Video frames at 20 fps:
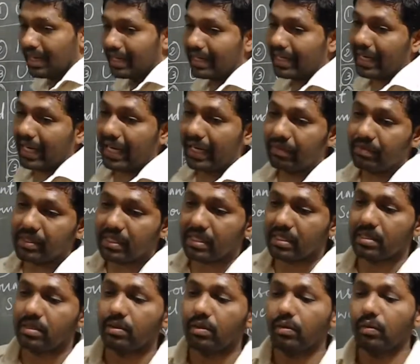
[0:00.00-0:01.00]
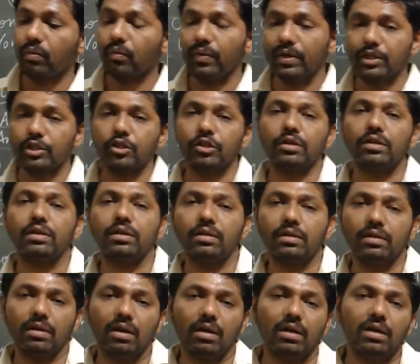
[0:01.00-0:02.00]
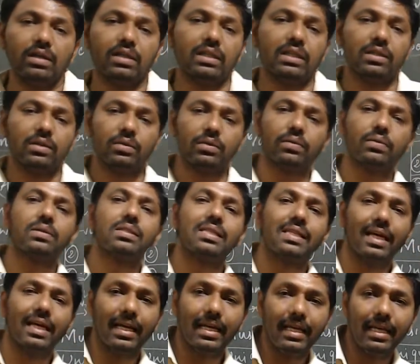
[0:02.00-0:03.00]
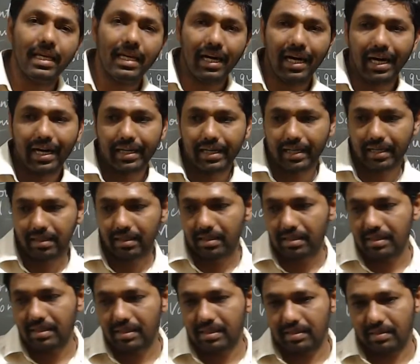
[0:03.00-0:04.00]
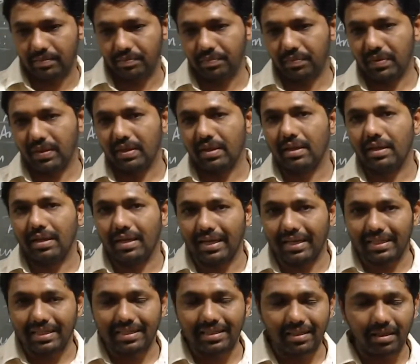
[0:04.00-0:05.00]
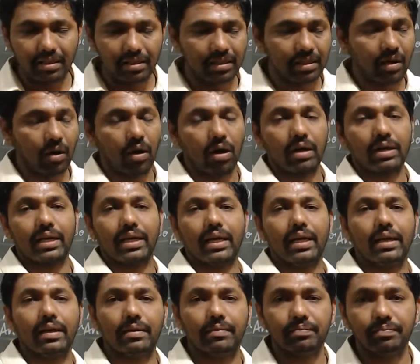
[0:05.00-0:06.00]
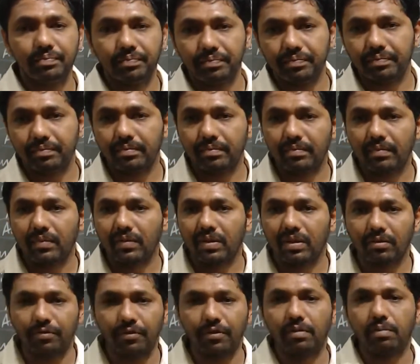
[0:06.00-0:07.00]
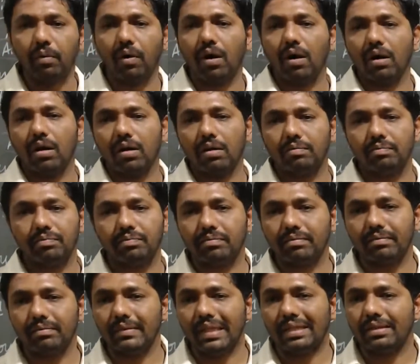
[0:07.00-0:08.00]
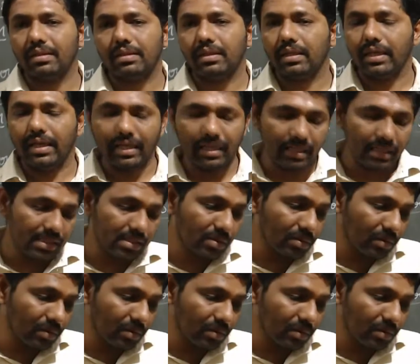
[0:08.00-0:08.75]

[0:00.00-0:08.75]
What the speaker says: or games, we should not use any articles like the hockey, the football. He is